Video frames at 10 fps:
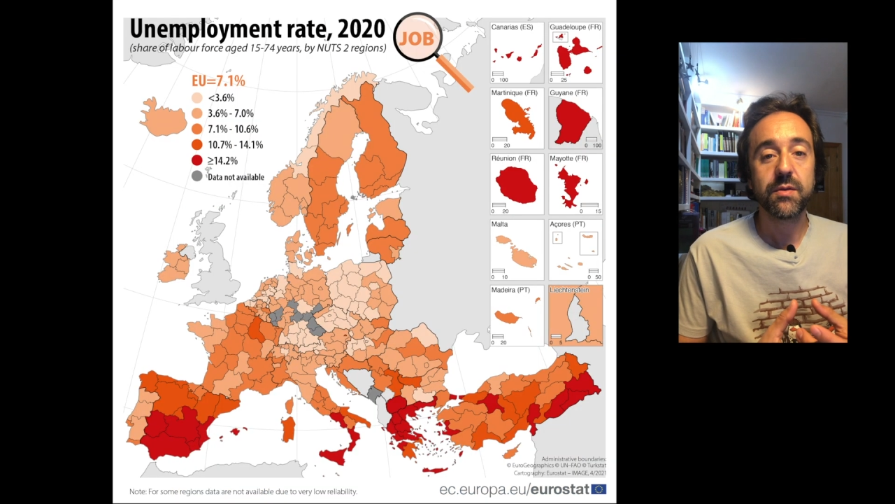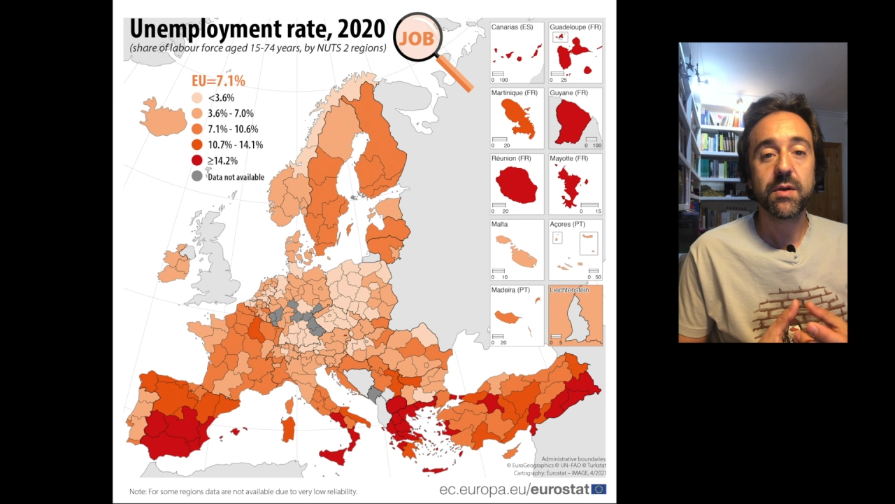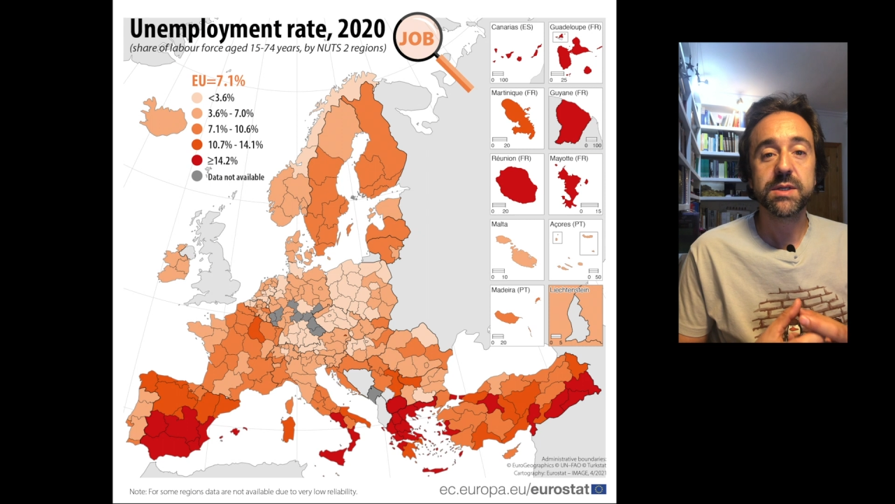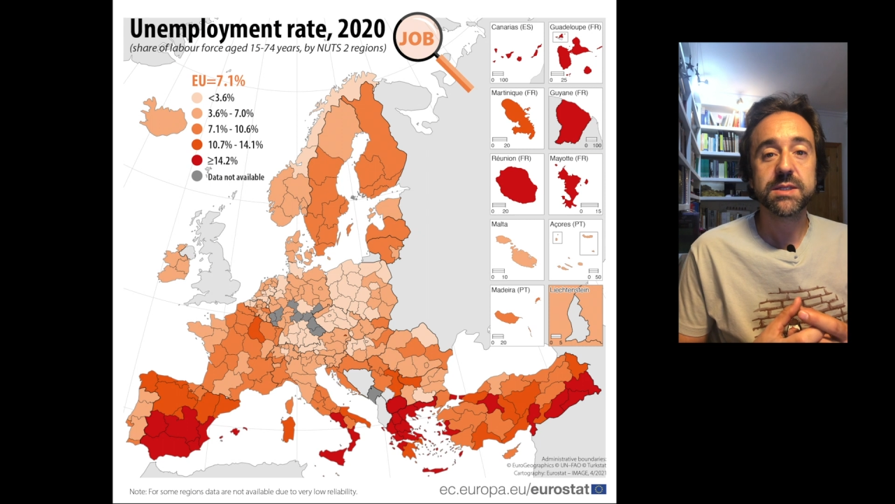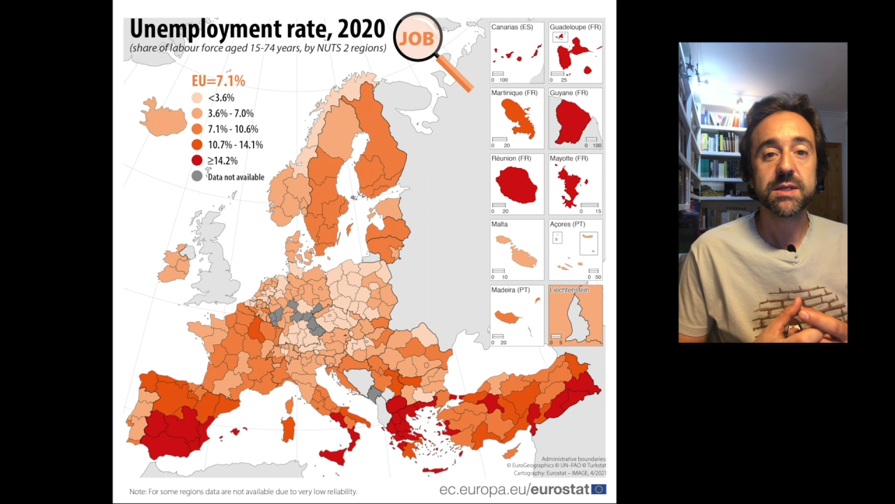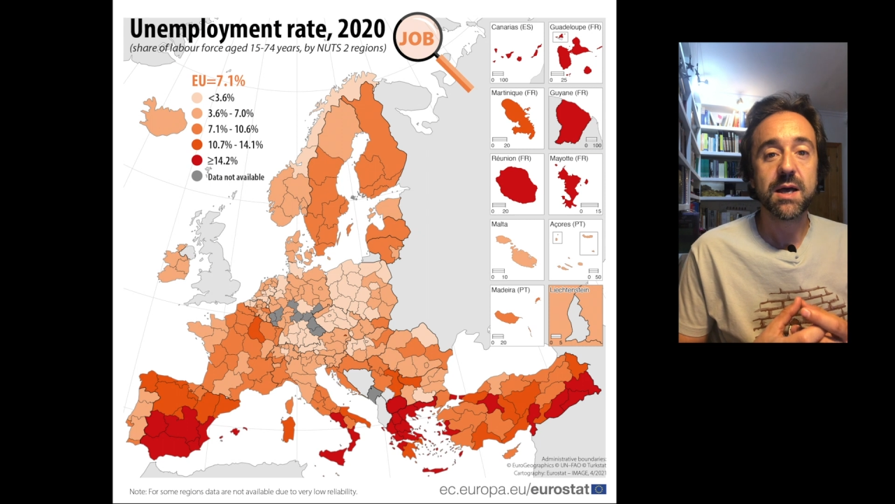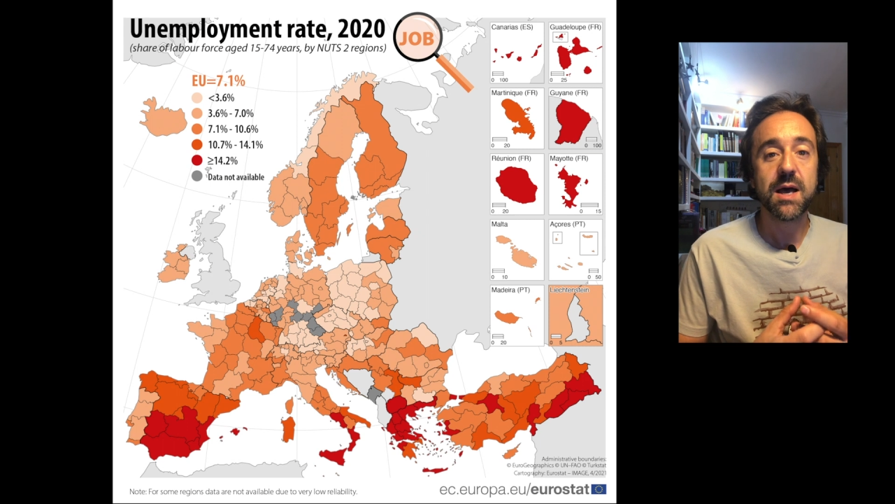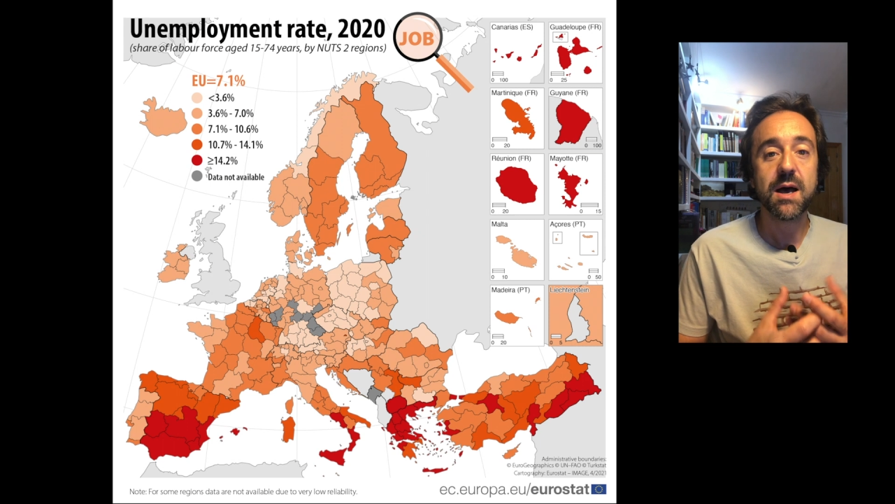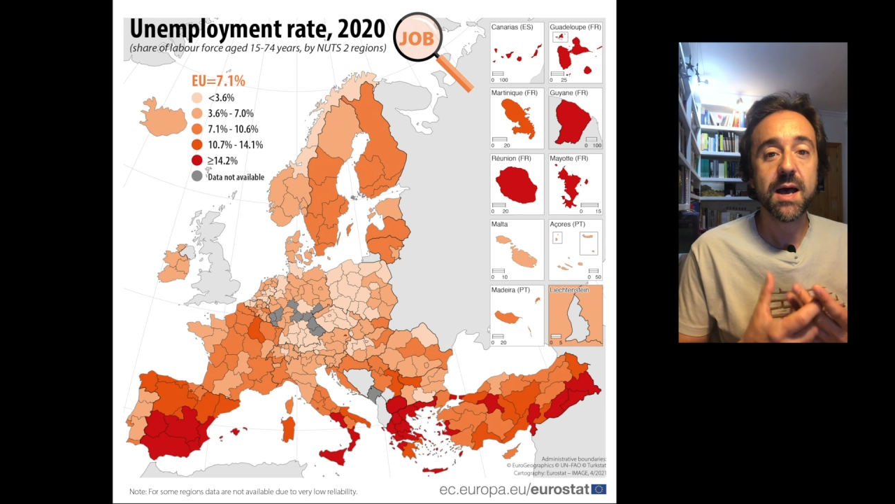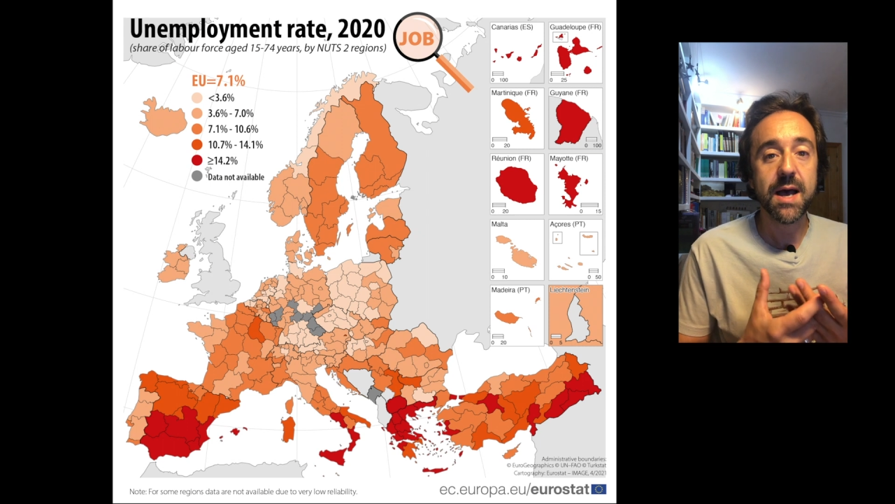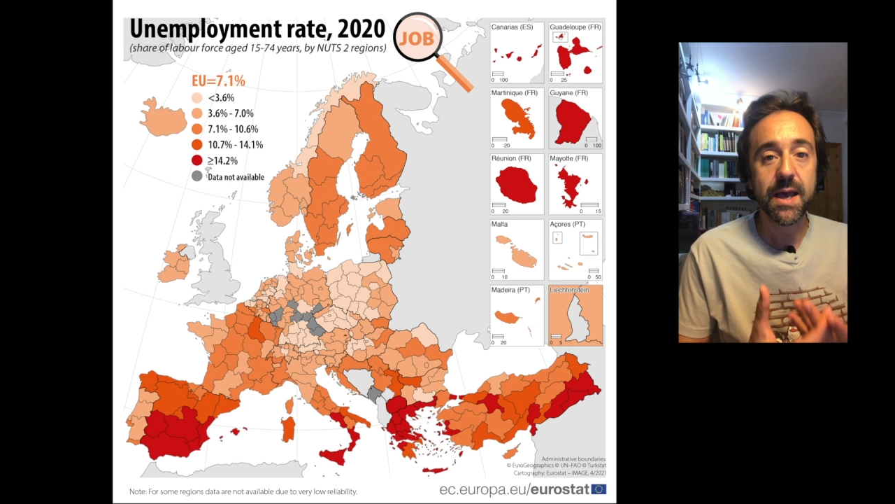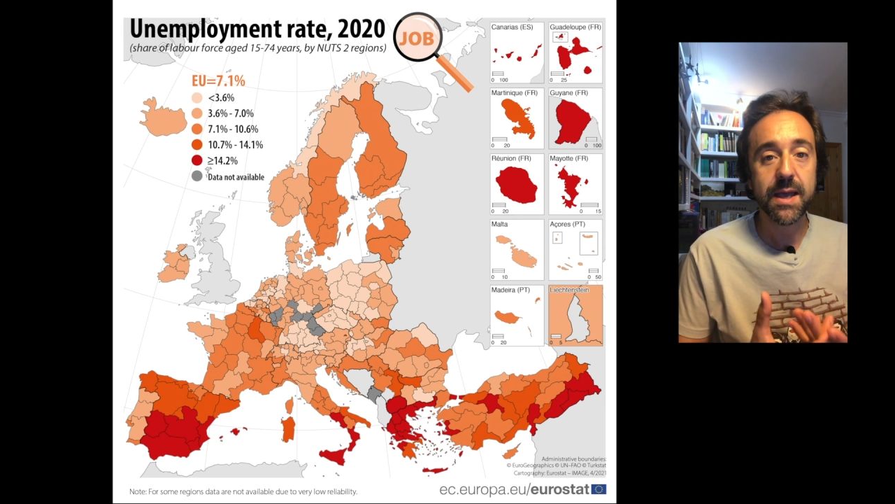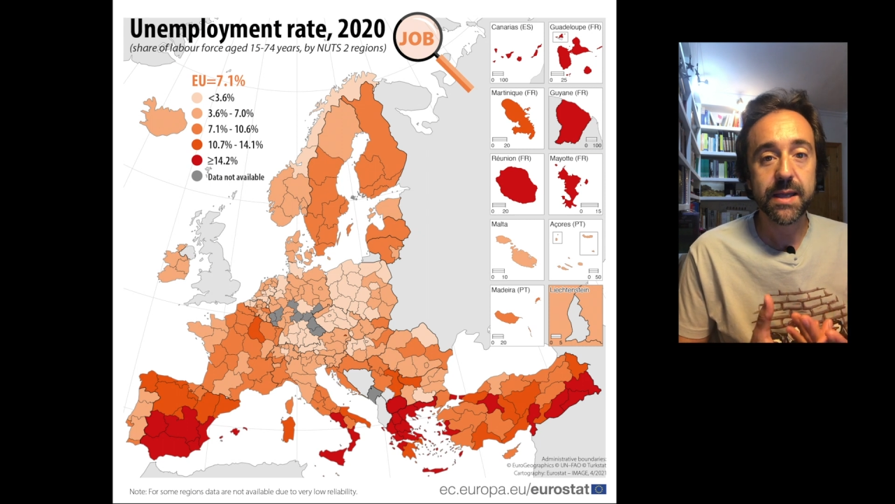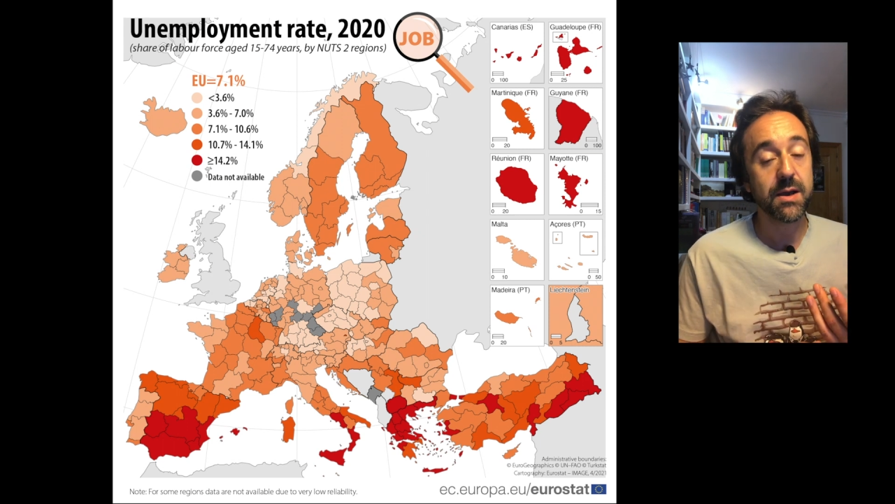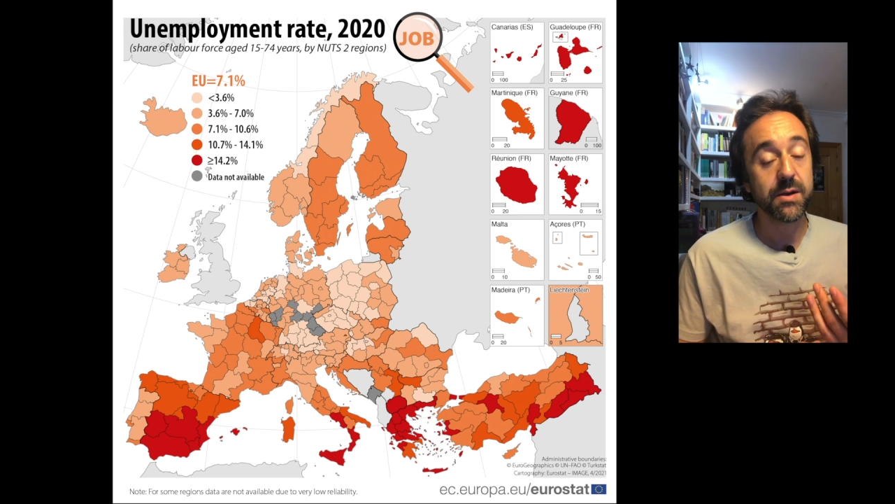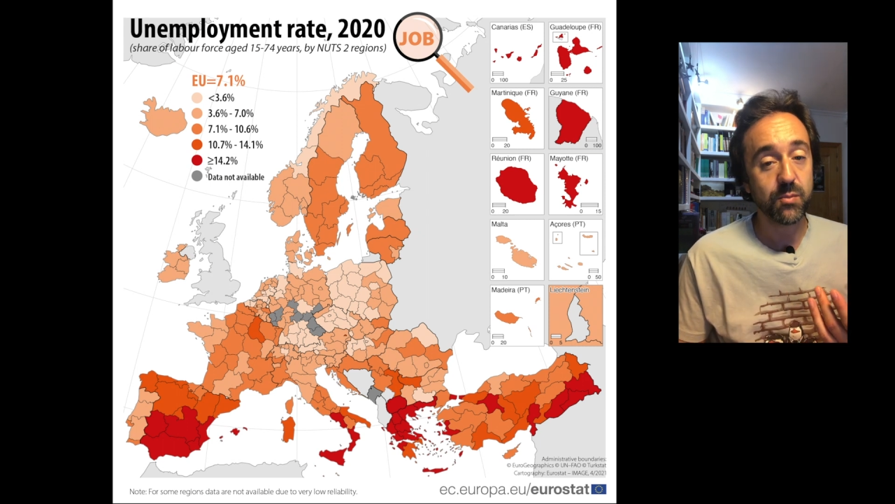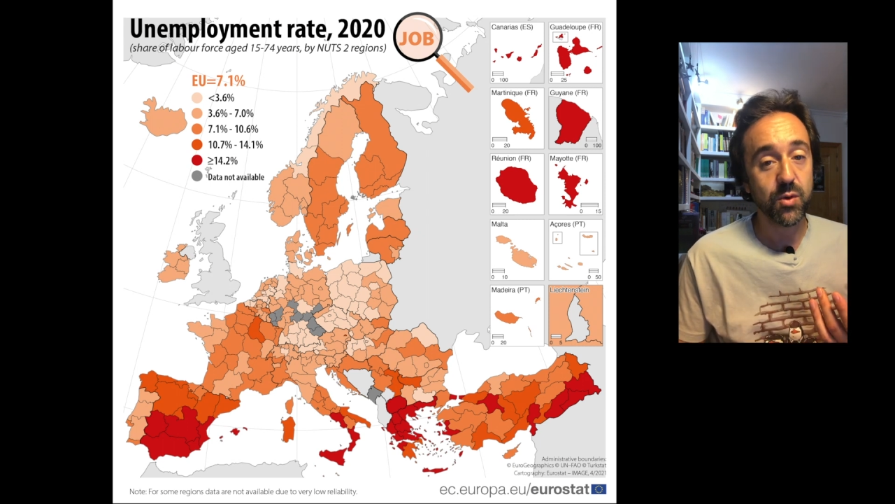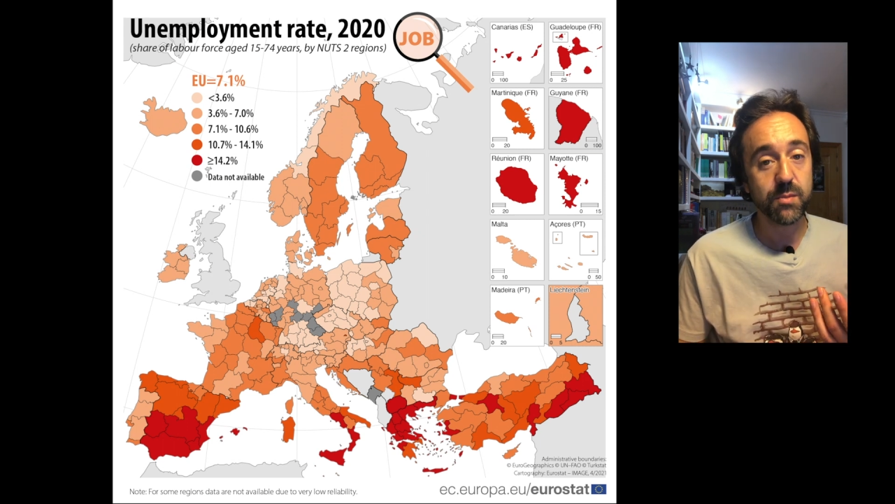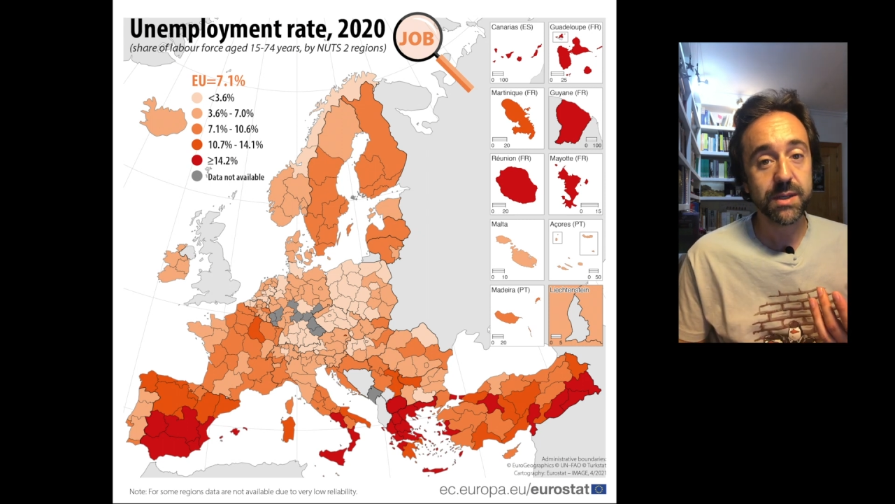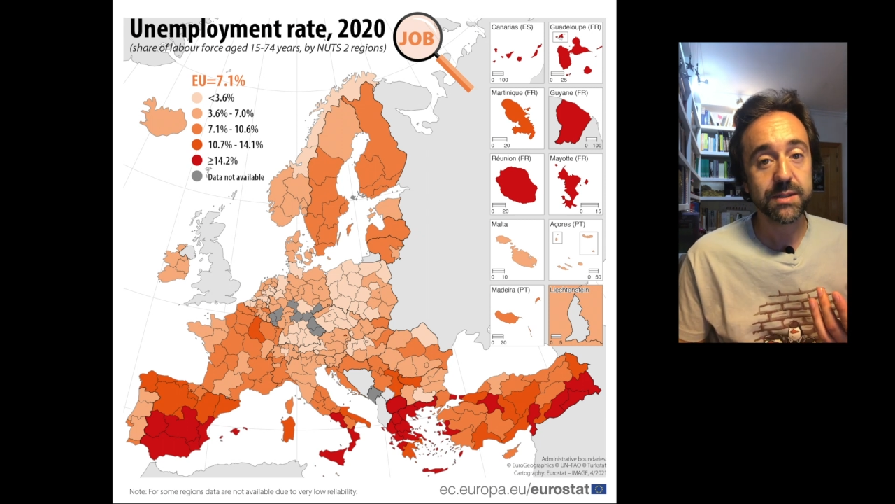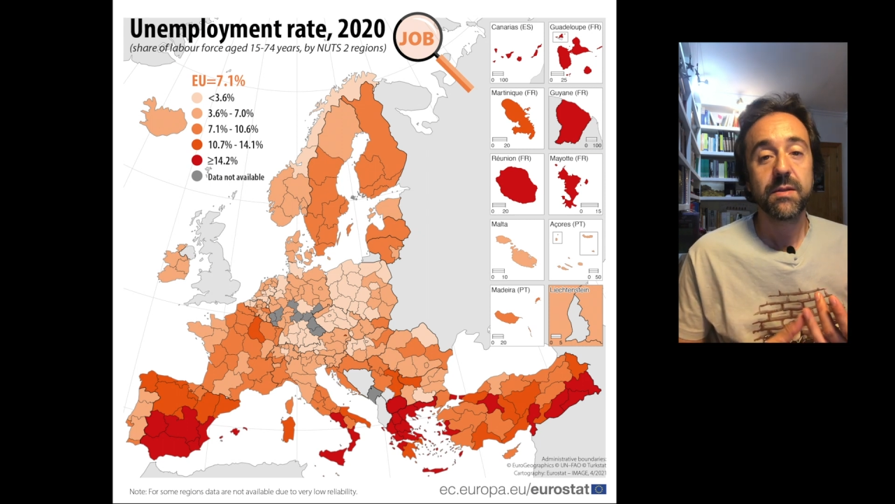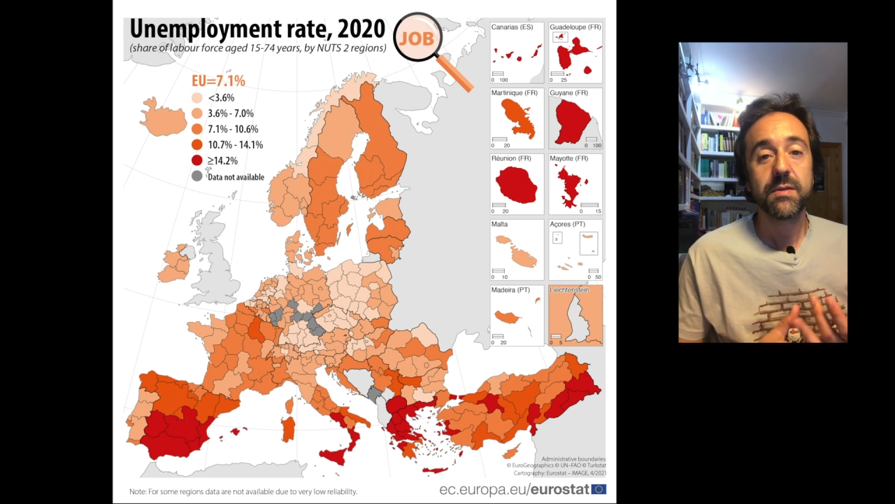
there is a high unemployment,